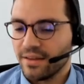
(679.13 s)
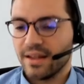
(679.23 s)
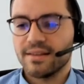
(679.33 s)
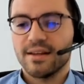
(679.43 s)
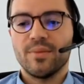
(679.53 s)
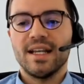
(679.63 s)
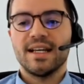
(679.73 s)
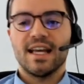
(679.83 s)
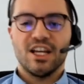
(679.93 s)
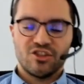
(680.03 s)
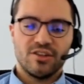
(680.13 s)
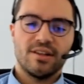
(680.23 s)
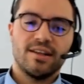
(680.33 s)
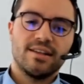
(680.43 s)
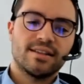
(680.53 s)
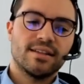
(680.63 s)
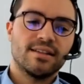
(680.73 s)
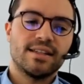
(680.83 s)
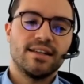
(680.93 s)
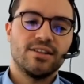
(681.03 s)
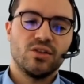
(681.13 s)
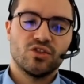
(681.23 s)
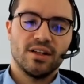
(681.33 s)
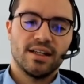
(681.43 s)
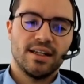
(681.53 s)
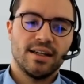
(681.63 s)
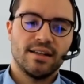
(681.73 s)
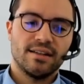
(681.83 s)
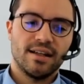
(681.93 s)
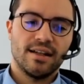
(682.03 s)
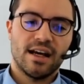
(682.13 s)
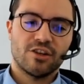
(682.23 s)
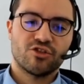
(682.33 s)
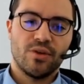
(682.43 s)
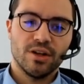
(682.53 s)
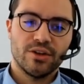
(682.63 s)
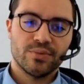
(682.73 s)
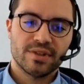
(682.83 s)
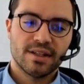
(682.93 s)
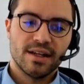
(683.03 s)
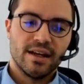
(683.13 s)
That's how medication is sent usually in large volumes.